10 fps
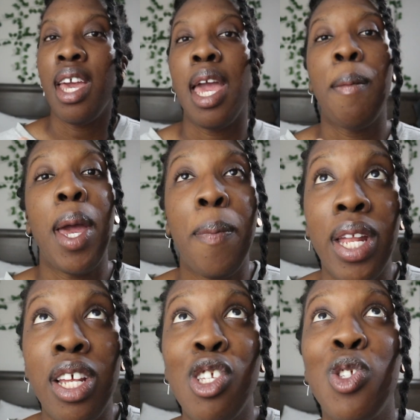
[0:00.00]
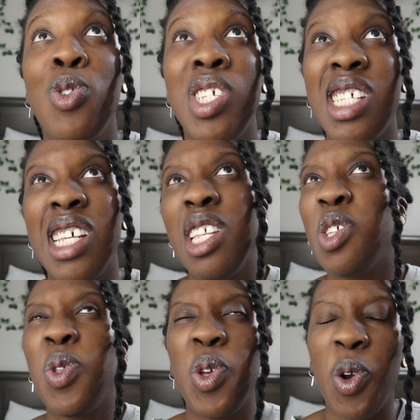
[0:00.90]
In my opinion, Susie said this
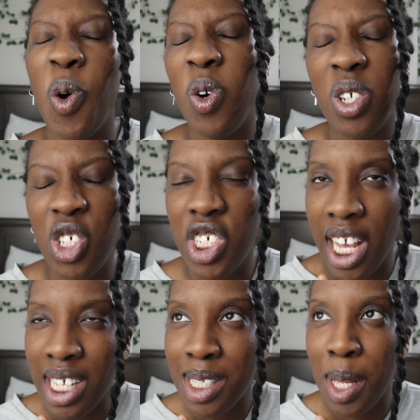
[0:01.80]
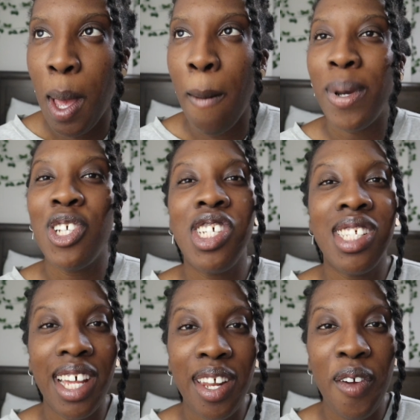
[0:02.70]
with her whole chest, but she
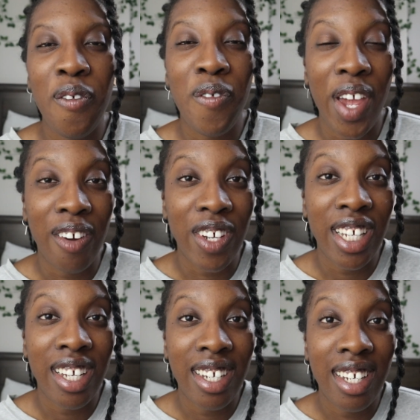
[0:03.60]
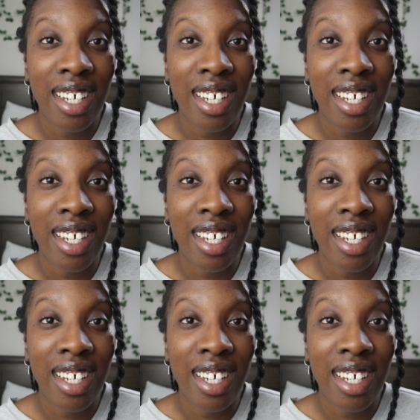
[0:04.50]
said it very